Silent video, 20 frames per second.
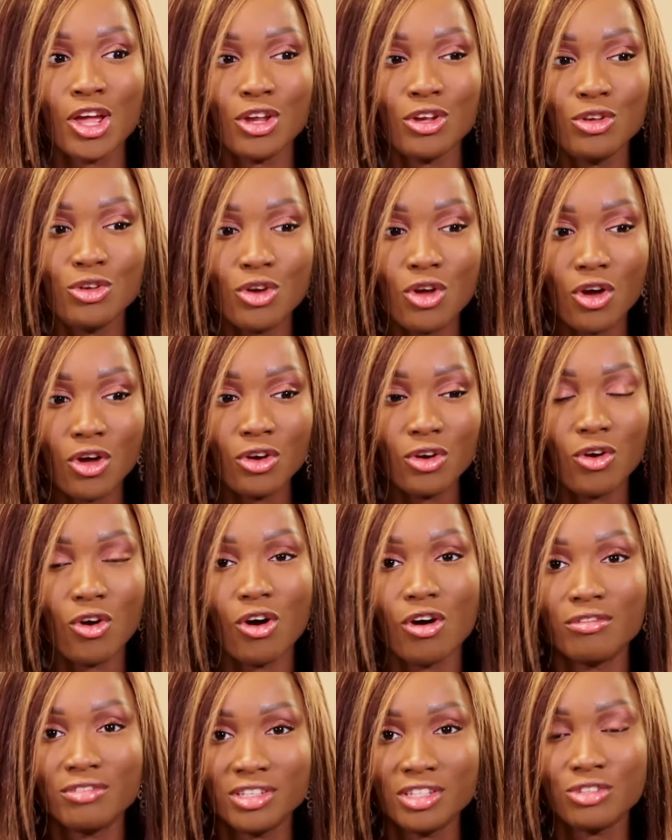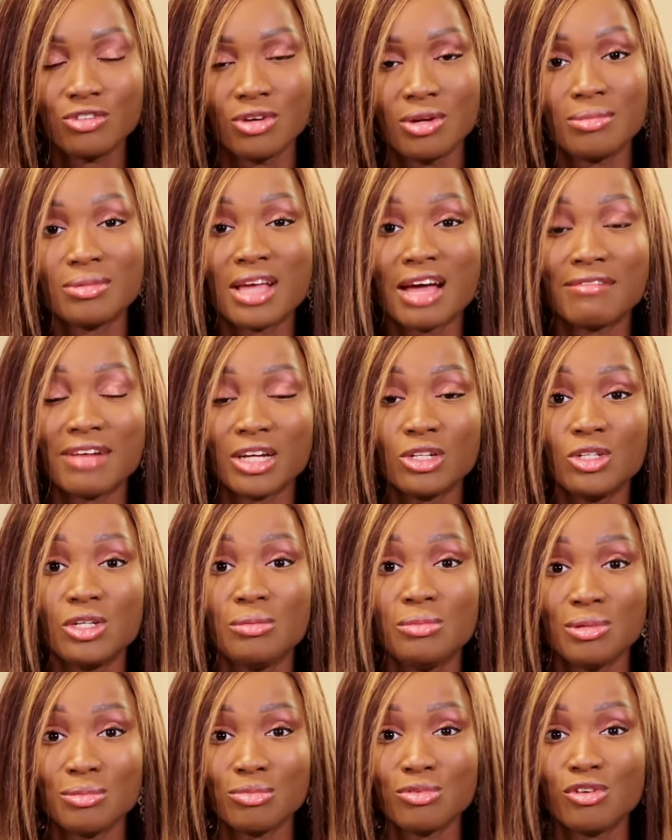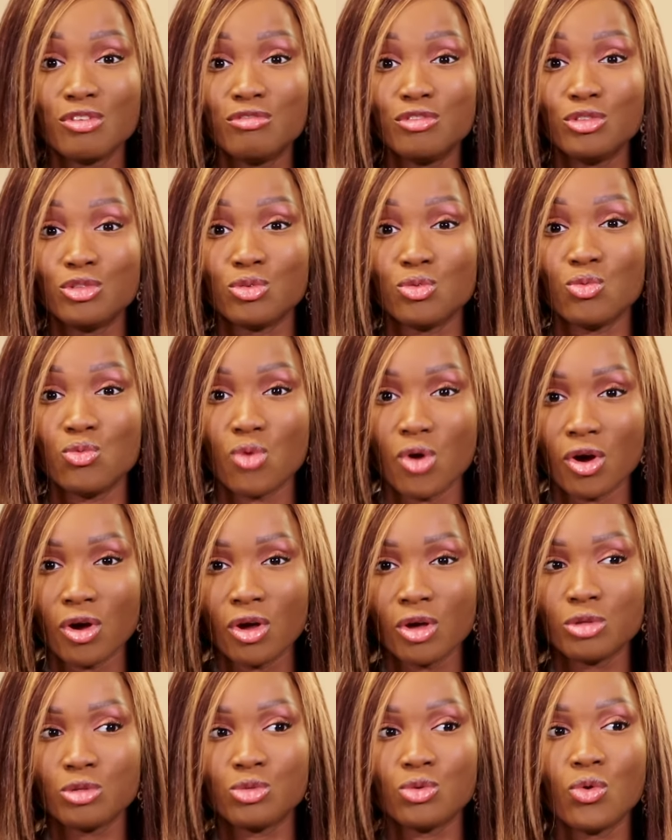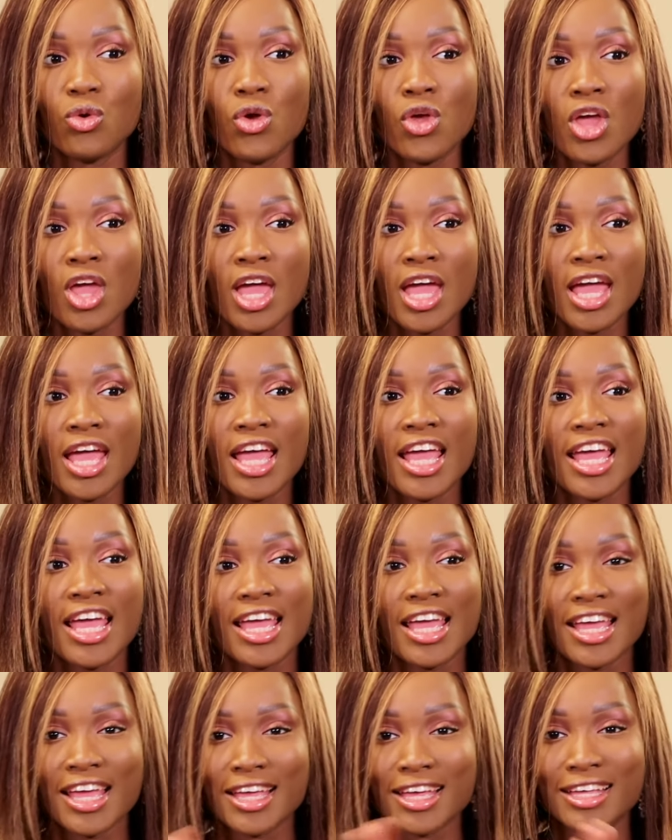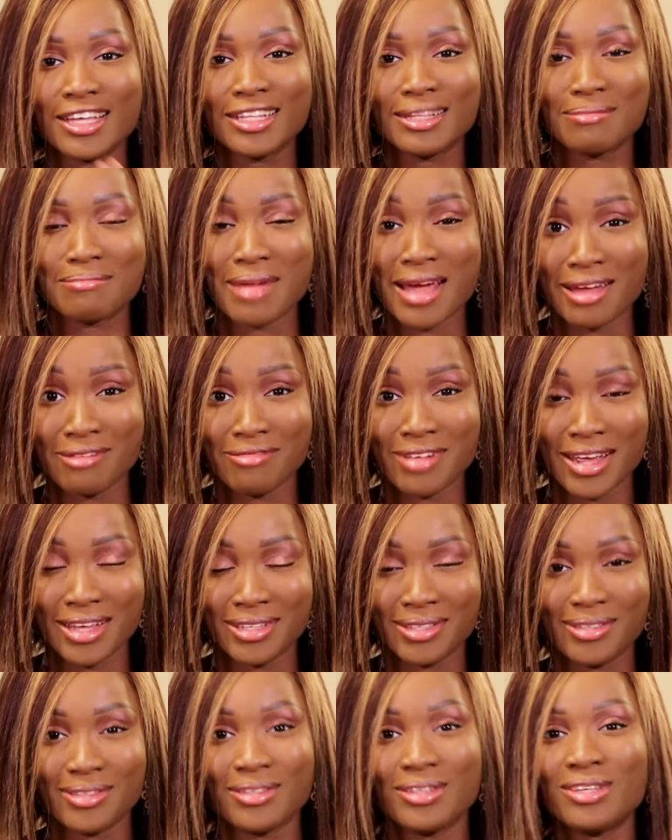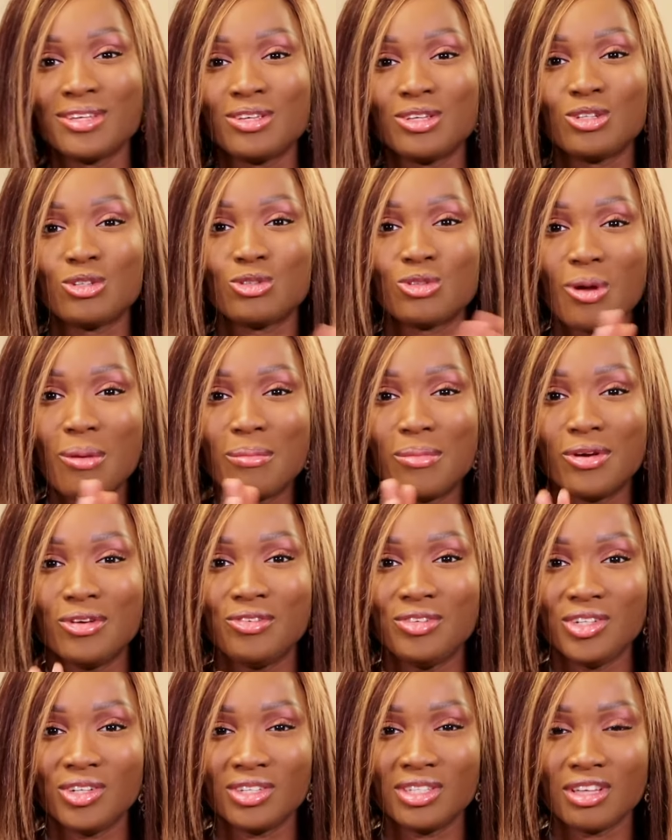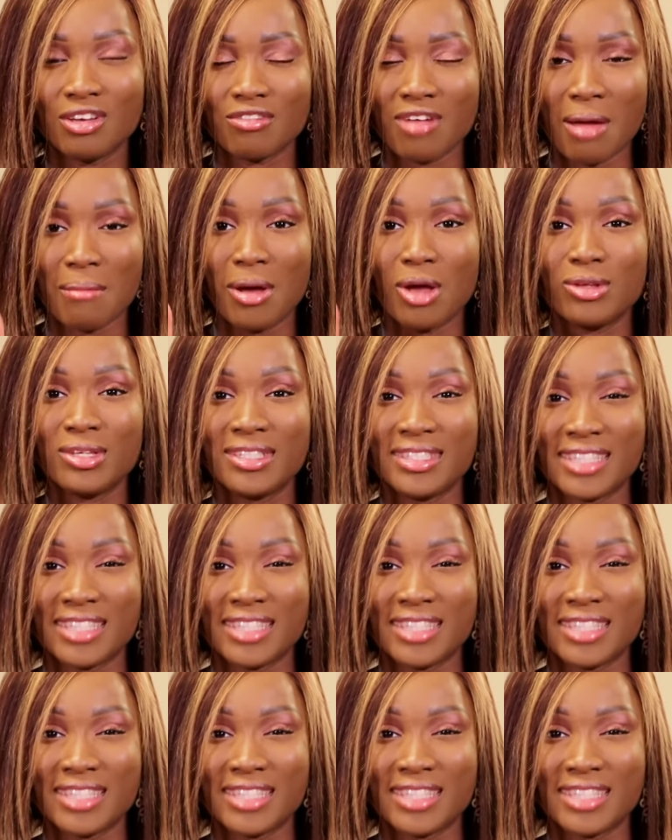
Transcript: none of these creams have actually been proven to work. So my advice, stop bothering yourself about